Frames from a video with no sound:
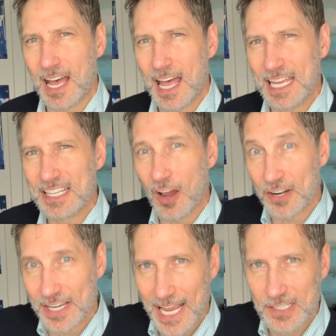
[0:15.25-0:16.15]
in our
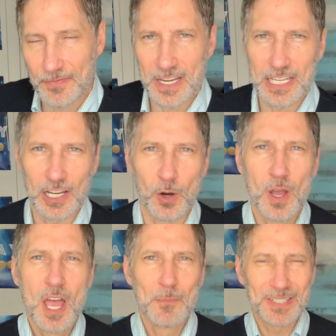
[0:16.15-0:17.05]
next video.
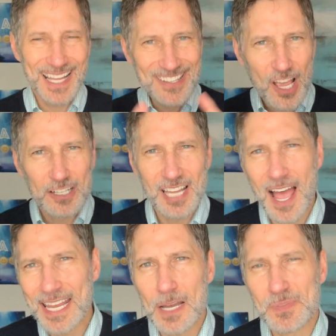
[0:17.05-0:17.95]
But let's
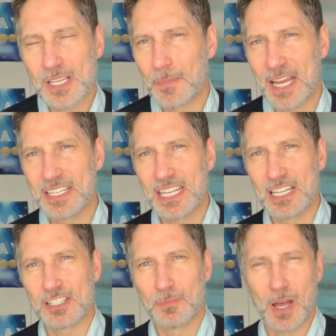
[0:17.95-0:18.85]
tie up some
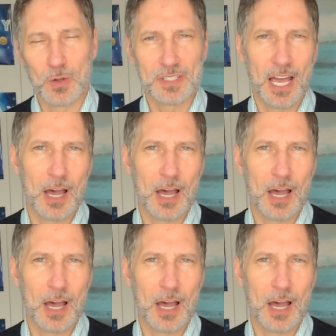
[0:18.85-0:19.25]
ideas about